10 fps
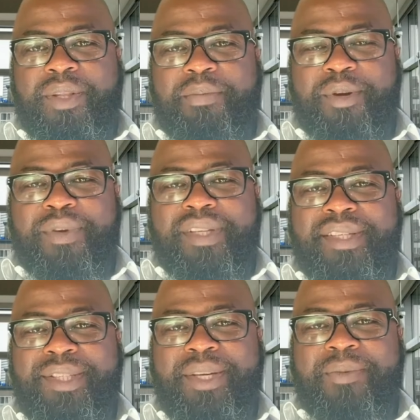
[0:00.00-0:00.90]
the previous
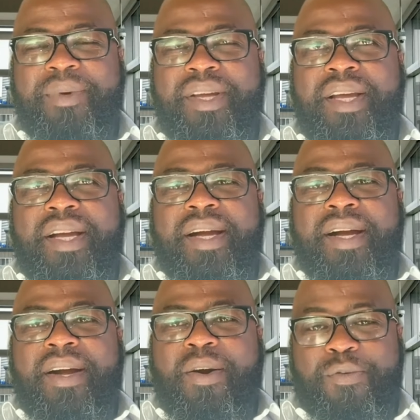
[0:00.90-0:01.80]
regime
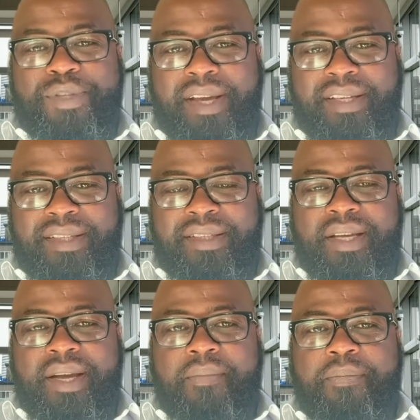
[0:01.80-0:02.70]
uh, of sanctions uh,